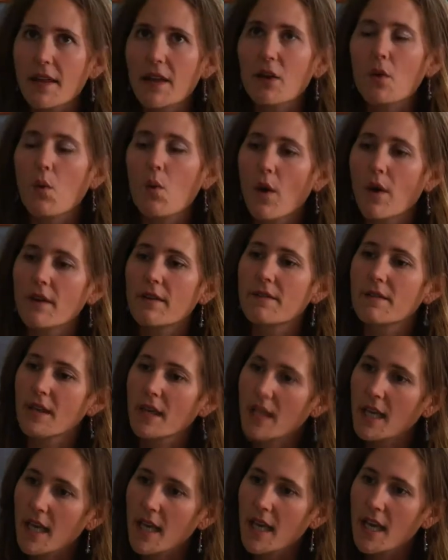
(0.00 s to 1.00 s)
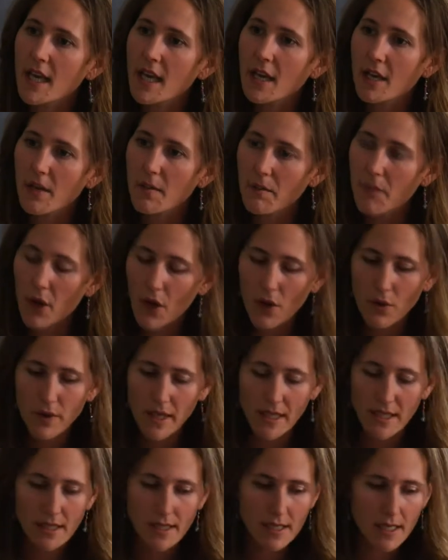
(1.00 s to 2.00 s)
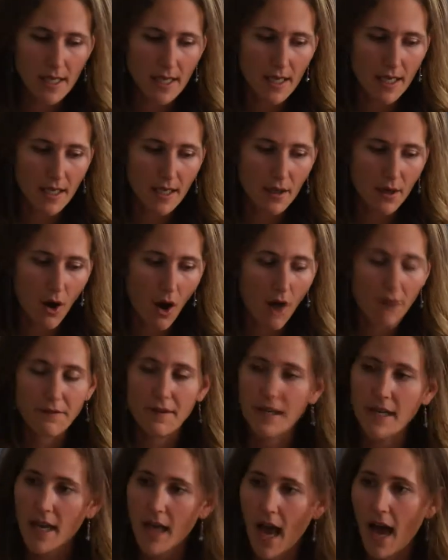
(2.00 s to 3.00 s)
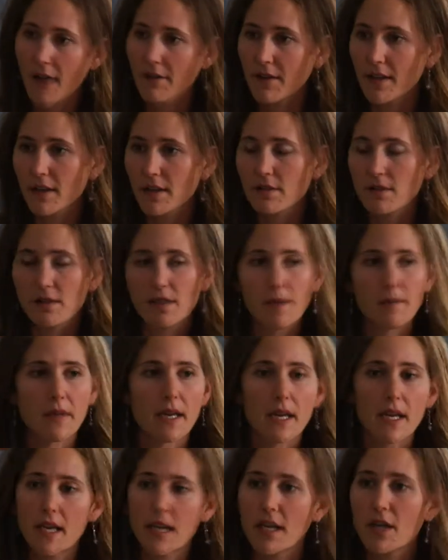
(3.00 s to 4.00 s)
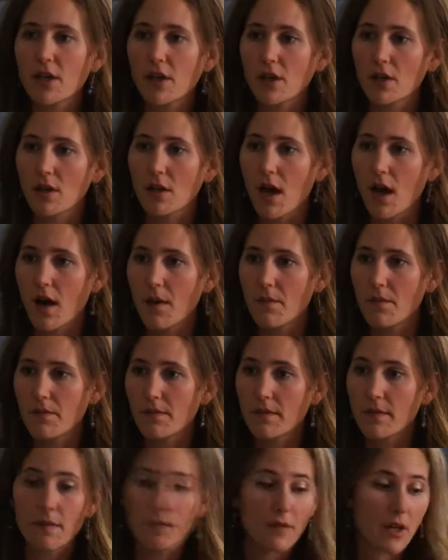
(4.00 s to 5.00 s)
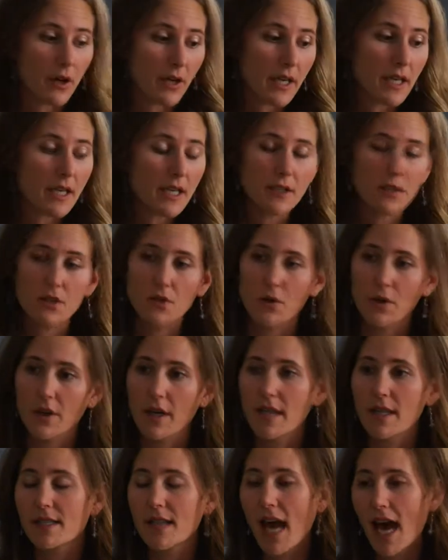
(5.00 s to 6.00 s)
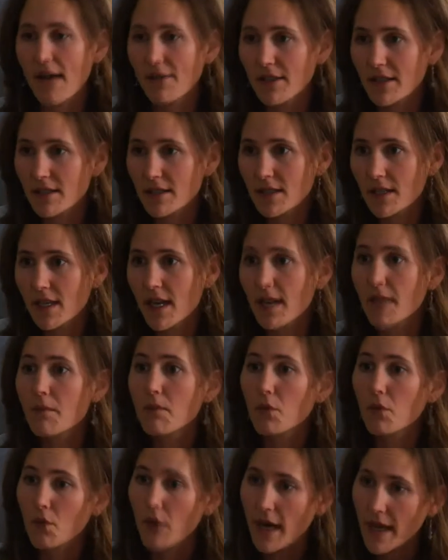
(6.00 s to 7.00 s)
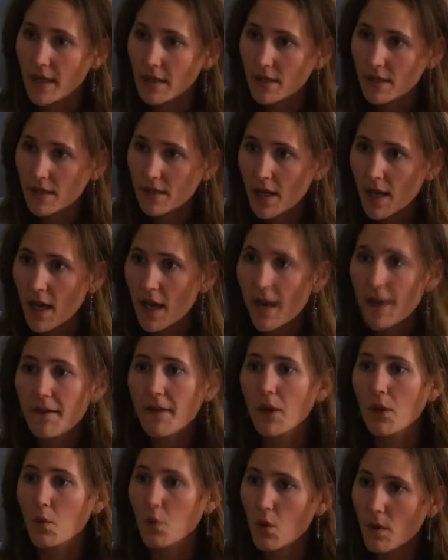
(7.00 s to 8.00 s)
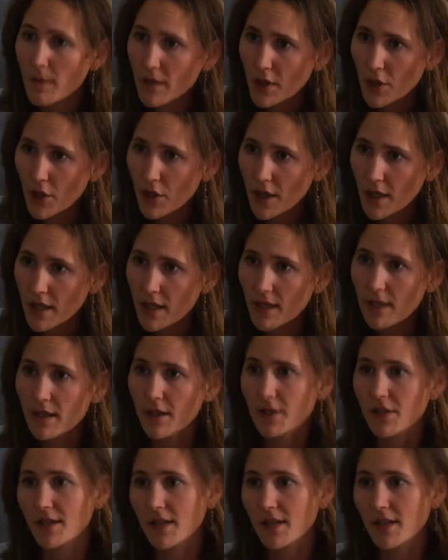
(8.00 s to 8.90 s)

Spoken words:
think one of the key components in often having somebody heal their eating disorder is having to embrace their womanhood, their